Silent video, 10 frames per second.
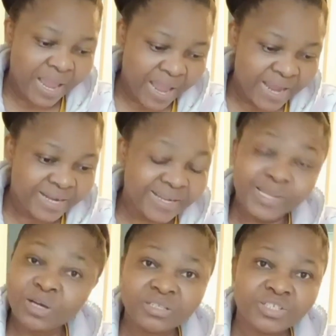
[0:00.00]
And the
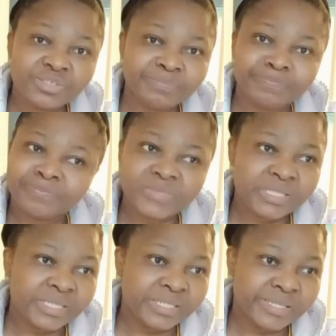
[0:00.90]
lunch,
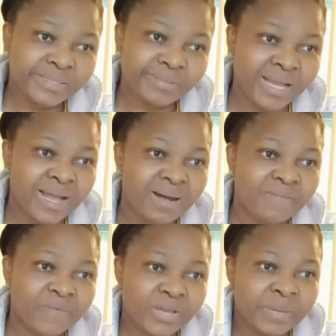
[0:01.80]
he didn't
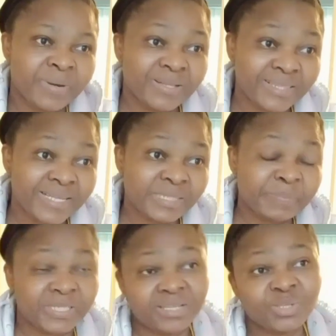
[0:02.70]
have about
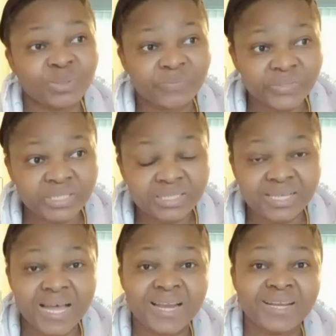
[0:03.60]
30% of it.
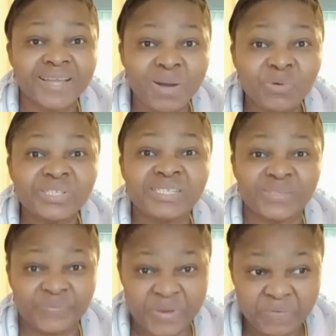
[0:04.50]
And that was
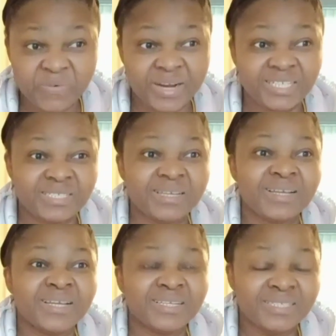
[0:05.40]
his favorite,
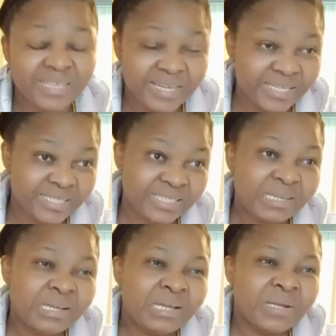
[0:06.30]
yes.
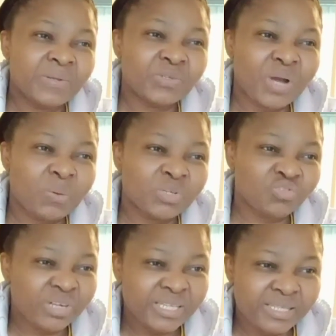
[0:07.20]
So I
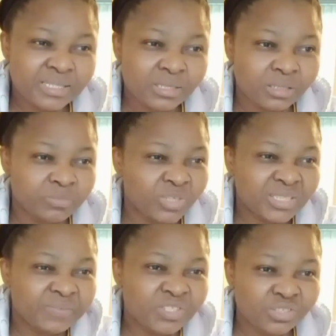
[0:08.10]
was really disturbed.
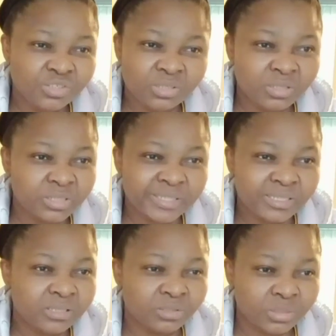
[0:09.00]
Not even the yogurt, he
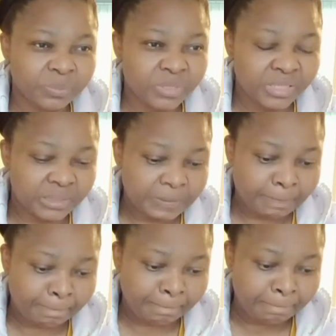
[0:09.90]
didn't open
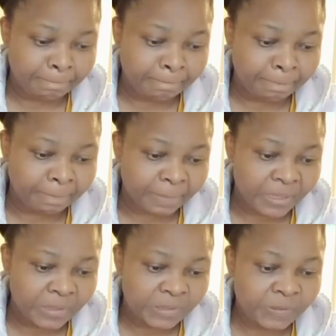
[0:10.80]
it.